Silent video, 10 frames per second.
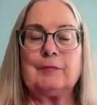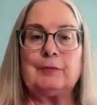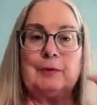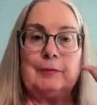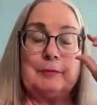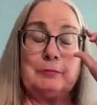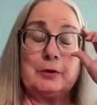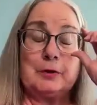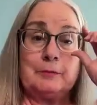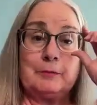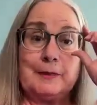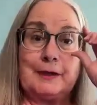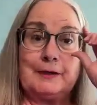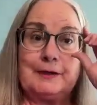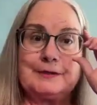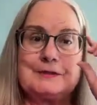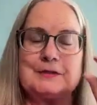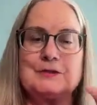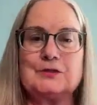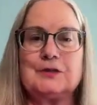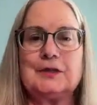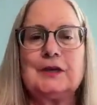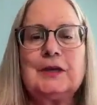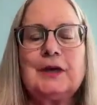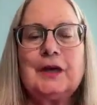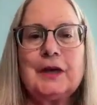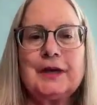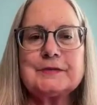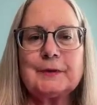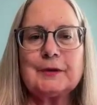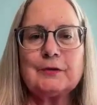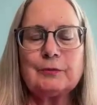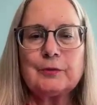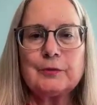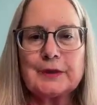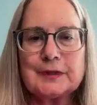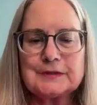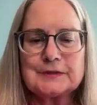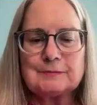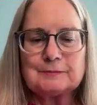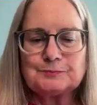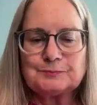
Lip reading: But we'll be working with that list that you did as we go through this.